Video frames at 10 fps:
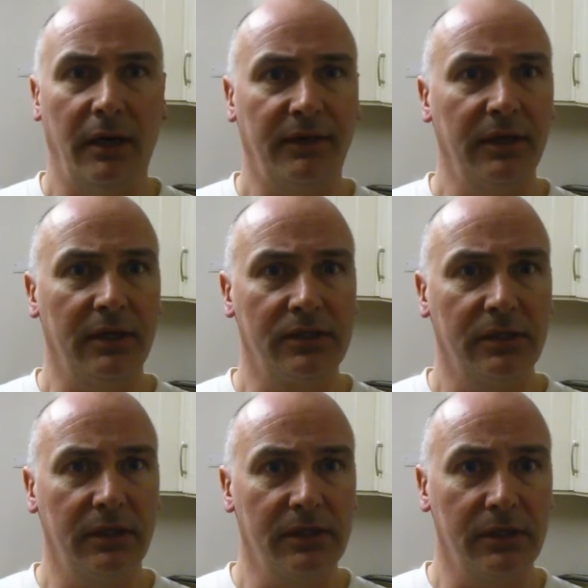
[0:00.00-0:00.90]
I think
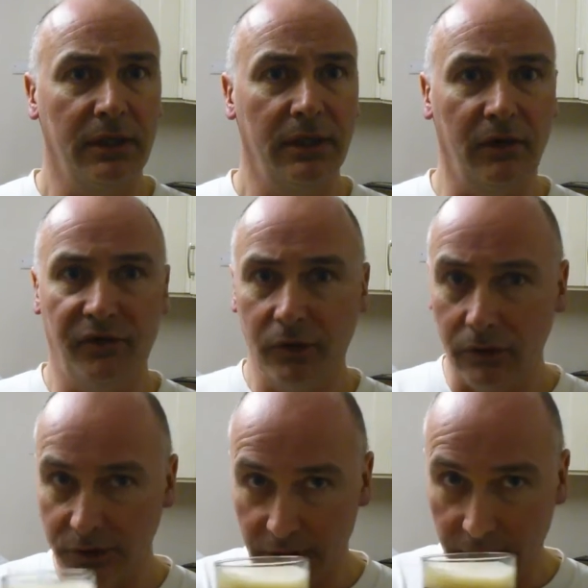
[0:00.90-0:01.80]
there's a hint of
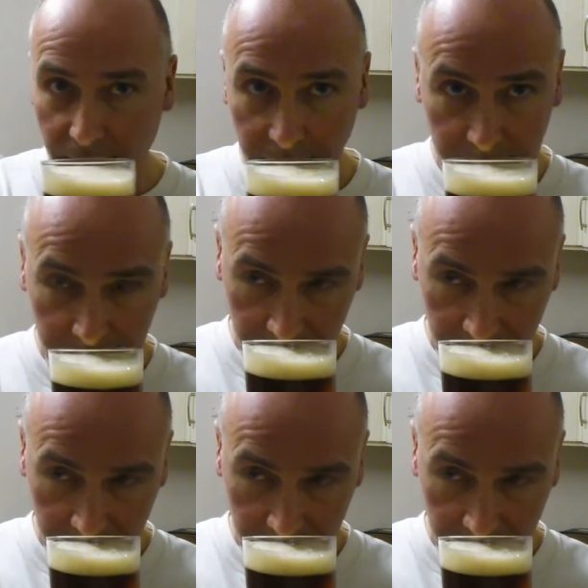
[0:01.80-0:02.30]
Fuggles in there.